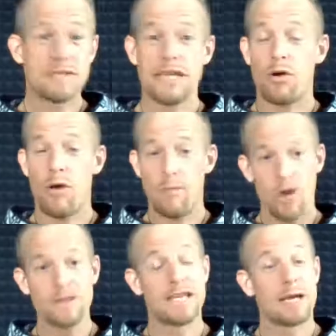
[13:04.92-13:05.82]
sick or I'm
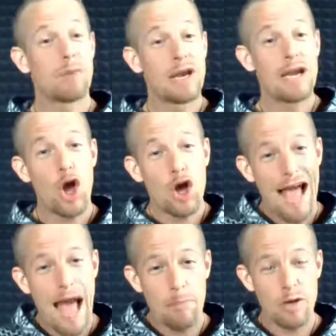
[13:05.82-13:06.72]
not sick, but it
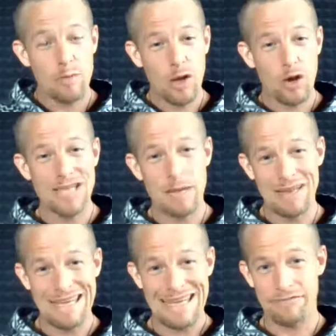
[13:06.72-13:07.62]
happened because I
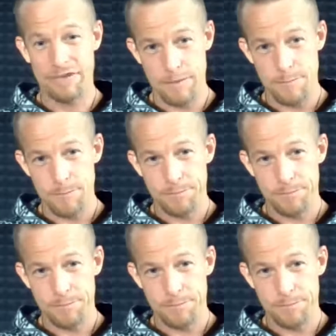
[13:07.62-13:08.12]
believed it.